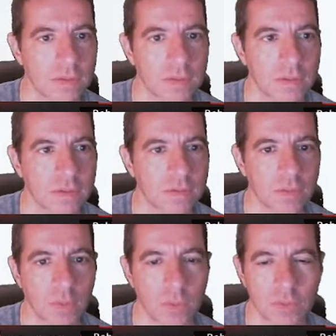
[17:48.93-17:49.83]
Let's see,
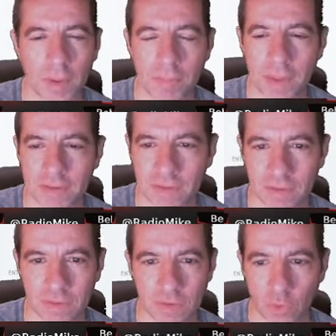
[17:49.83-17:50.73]
what was my best
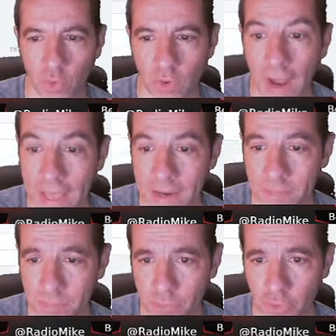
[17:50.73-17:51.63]
score? I had a
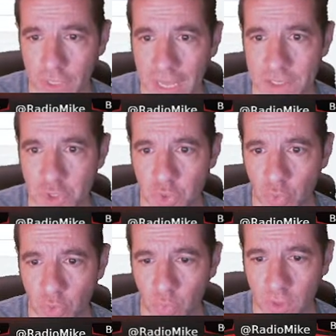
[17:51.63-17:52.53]
pretty high
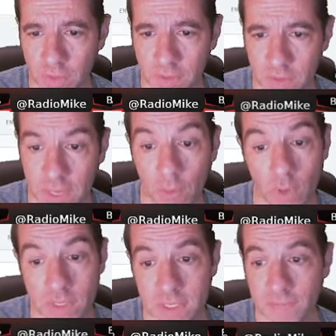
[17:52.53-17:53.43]
score in one of these. Yeah,
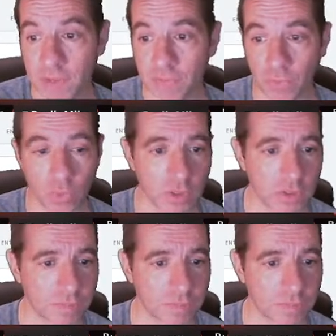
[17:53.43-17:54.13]
174,